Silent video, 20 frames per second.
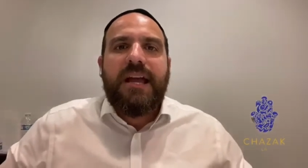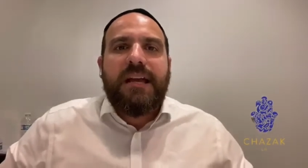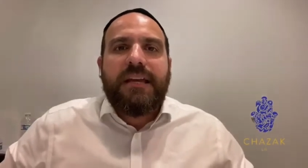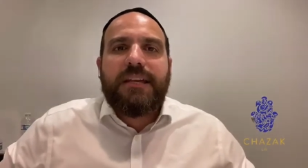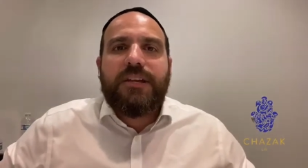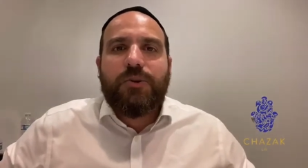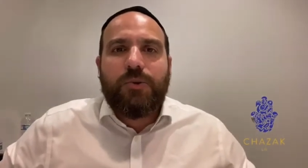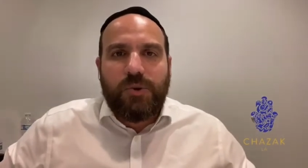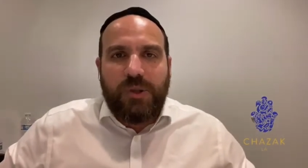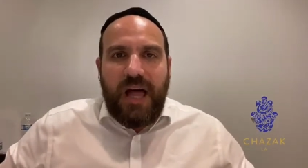
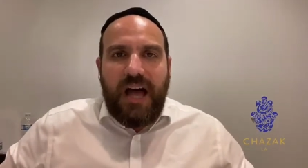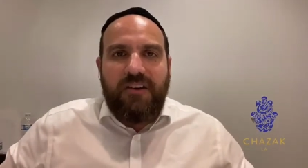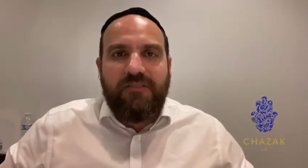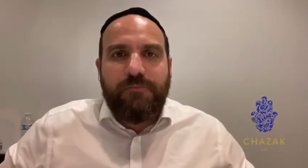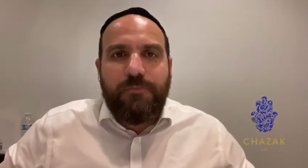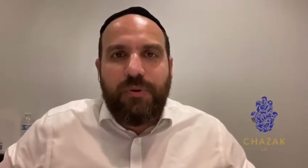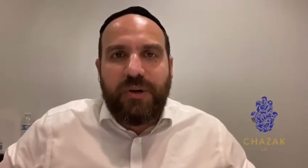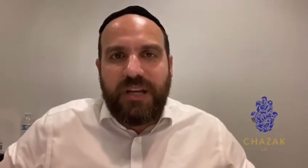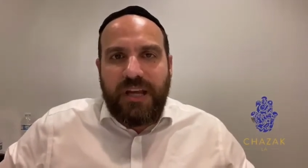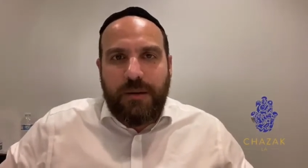Geulah
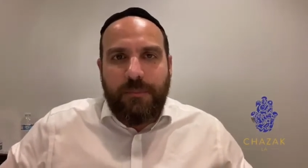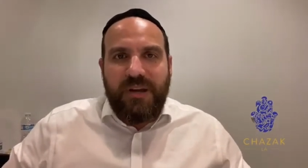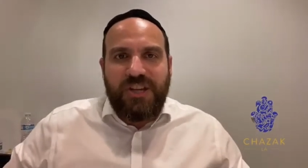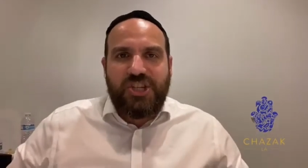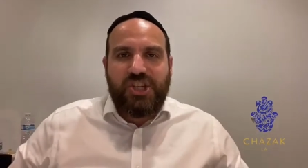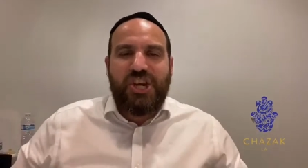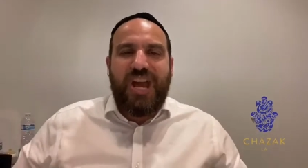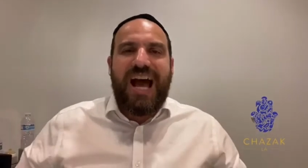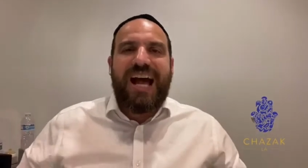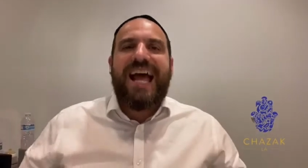bringing
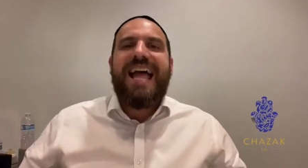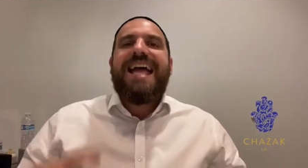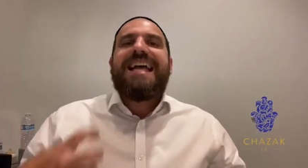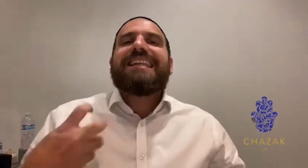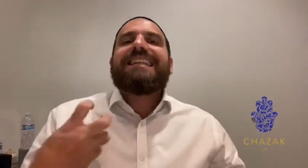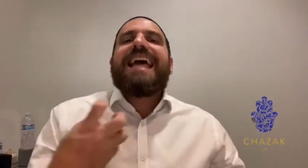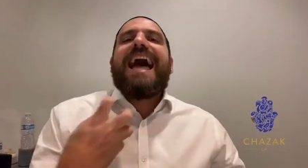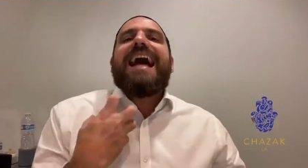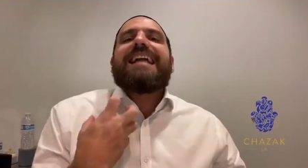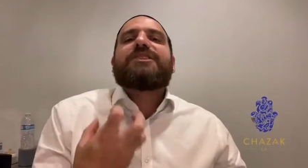Mashiach.
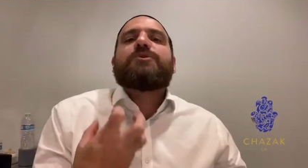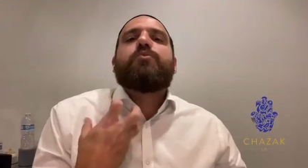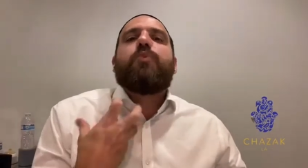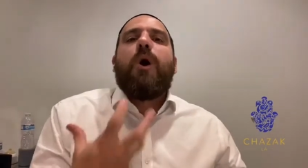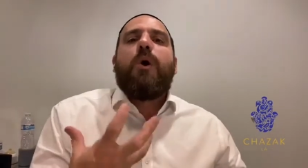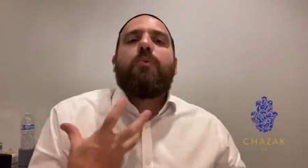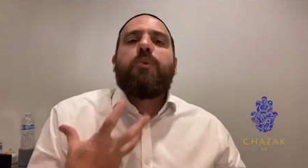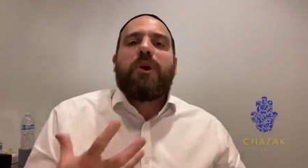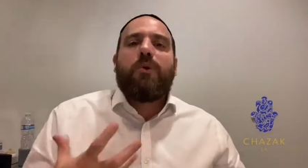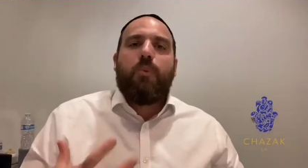That's
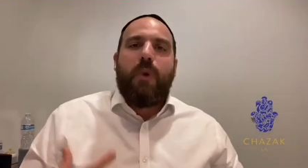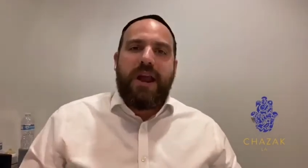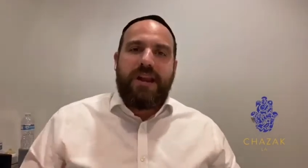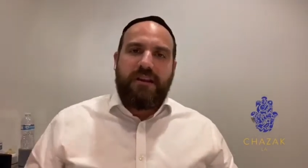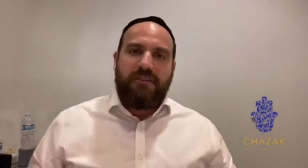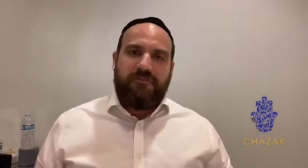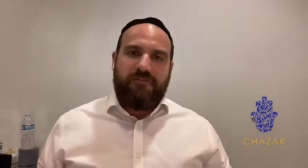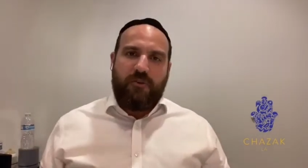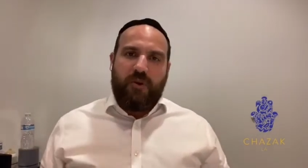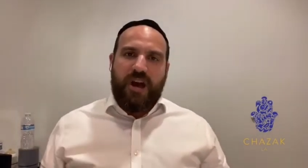what we're waiting
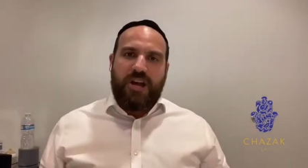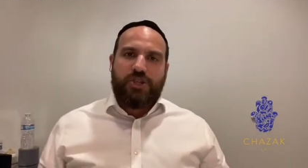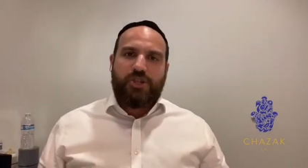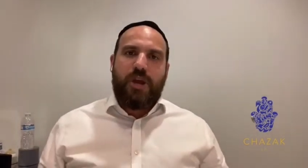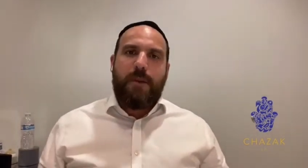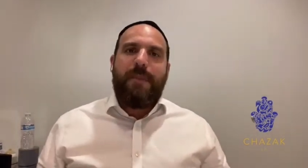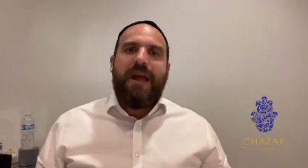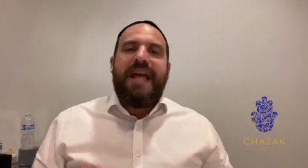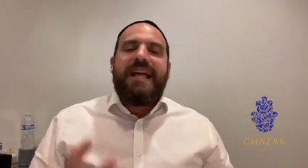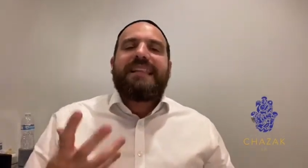for,
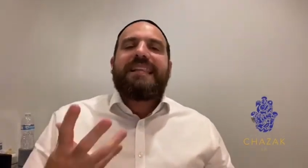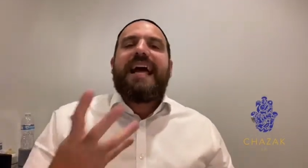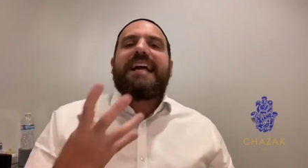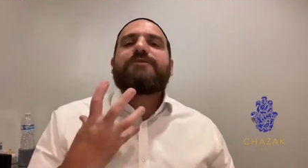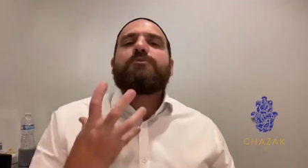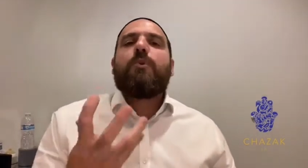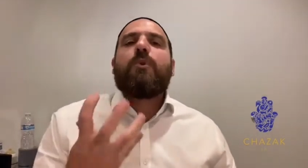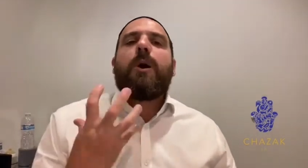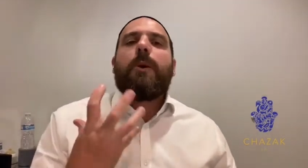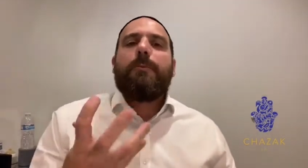Hashem. That's
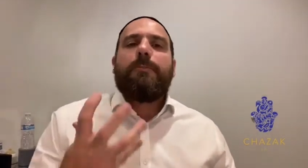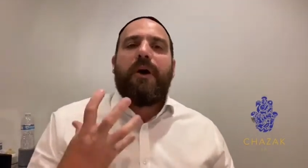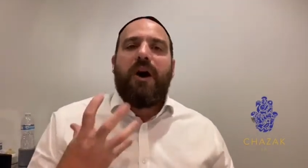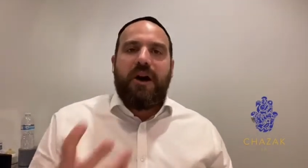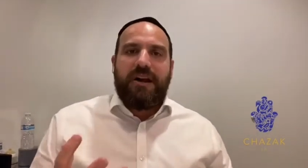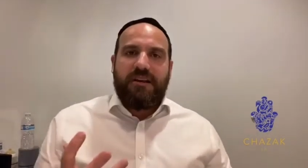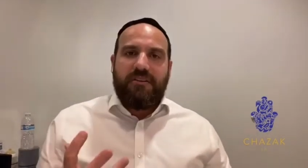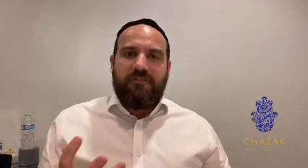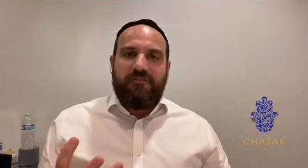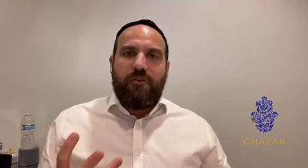what we're
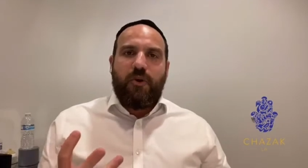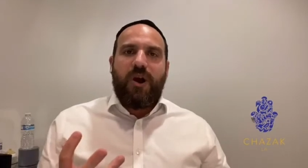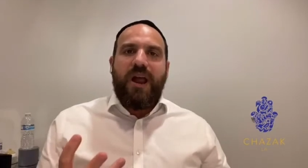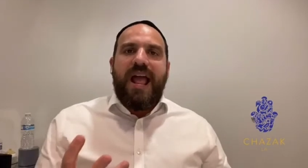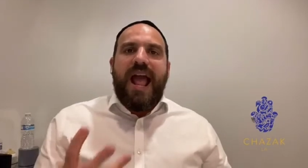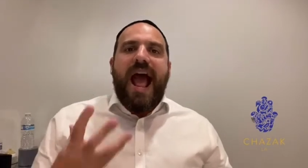pining for.